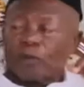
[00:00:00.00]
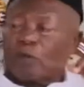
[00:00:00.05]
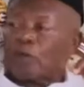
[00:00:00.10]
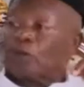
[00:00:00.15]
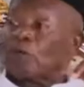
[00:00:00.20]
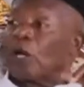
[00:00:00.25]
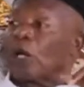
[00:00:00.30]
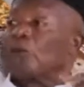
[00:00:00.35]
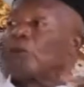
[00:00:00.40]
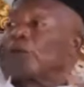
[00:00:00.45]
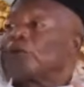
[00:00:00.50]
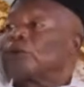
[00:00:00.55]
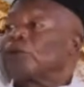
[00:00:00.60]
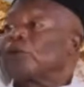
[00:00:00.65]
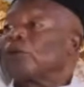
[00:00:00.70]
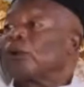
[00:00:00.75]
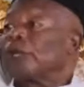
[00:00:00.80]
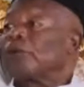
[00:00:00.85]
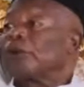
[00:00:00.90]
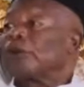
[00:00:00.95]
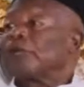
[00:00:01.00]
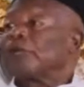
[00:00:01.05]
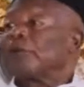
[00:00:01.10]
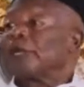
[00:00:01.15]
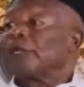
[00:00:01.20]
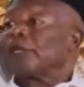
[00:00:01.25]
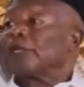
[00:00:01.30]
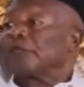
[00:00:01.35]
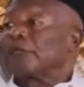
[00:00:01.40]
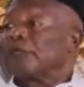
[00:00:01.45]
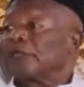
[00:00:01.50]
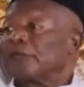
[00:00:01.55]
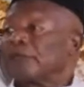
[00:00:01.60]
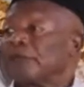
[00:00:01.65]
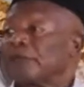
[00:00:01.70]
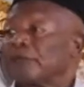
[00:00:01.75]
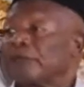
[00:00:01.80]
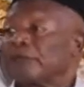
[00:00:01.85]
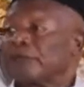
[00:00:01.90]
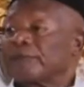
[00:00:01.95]
So I went to one of my
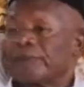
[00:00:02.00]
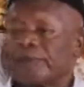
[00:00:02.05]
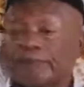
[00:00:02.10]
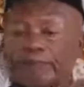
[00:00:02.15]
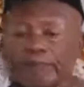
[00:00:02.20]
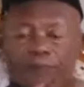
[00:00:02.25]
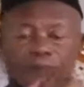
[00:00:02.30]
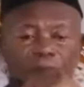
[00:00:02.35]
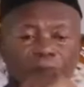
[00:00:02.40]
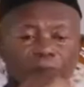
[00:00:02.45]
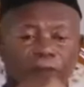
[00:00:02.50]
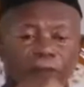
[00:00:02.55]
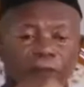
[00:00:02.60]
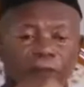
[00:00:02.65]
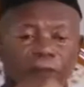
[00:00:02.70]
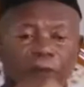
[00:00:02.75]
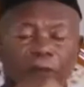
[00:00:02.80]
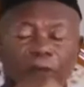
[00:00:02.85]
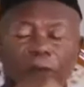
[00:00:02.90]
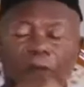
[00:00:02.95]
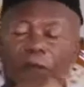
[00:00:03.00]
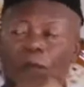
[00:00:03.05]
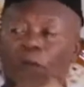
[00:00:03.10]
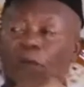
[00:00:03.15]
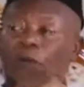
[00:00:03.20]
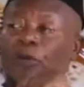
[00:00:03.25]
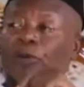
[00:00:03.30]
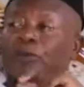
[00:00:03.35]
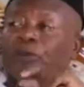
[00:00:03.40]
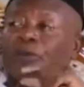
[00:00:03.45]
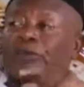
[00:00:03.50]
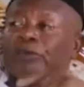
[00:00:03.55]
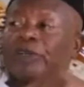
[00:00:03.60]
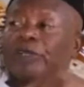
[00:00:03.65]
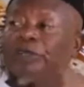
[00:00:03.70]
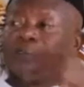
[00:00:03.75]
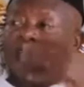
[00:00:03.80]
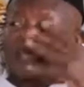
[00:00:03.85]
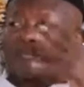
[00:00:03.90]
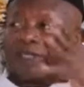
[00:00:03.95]
teachers called
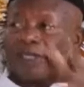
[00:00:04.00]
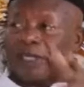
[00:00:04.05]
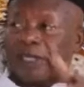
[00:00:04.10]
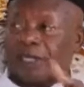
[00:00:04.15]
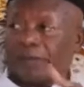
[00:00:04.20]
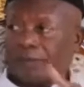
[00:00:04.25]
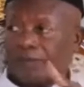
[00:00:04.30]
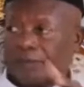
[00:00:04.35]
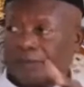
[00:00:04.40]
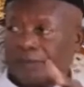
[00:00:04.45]
Reverend Setse.